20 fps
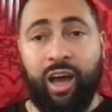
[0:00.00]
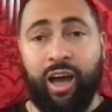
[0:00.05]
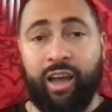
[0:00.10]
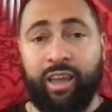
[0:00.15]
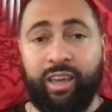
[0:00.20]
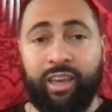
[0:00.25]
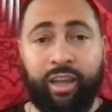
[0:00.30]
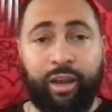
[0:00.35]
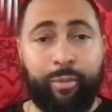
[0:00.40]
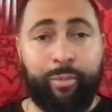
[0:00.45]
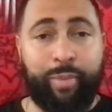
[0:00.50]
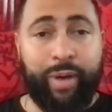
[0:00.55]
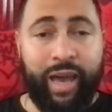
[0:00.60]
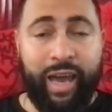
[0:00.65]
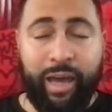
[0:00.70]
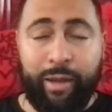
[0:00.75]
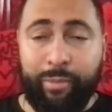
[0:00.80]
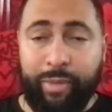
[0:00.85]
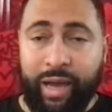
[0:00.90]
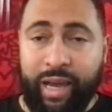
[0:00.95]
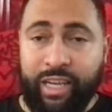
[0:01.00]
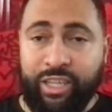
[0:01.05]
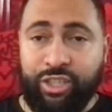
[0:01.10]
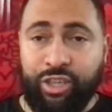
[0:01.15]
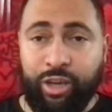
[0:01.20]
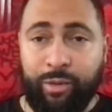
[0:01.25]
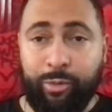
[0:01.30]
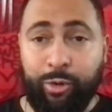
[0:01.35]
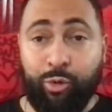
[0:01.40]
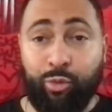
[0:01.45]
You get a bad
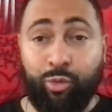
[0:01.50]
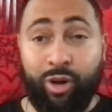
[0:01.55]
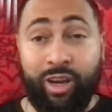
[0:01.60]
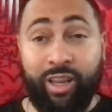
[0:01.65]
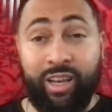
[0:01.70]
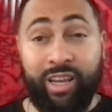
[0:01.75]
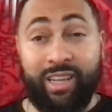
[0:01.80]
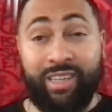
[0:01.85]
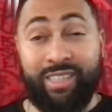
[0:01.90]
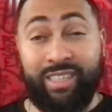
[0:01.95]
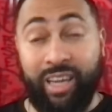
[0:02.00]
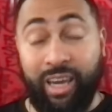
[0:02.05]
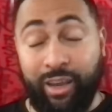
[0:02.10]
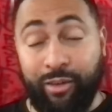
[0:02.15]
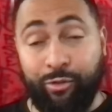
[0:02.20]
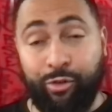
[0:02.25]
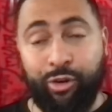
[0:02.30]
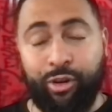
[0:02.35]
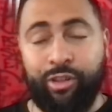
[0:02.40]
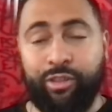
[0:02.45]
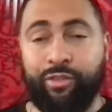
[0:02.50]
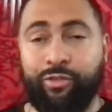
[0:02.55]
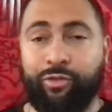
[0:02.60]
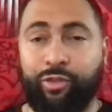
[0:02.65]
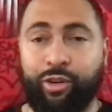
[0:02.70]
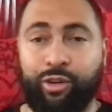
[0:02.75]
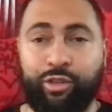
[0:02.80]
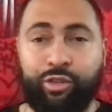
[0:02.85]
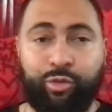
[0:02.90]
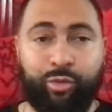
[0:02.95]
matchup. You run into Denver in the
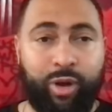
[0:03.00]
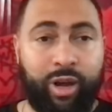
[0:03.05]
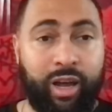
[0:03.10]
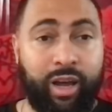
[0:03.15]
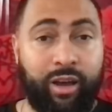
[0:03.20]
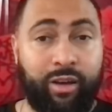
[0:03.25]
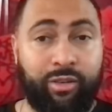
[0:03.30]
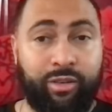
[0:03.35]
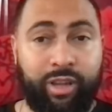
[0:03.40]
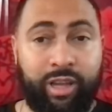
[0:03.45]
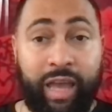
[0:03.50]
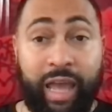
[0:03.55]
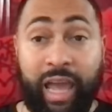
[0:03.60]
first round,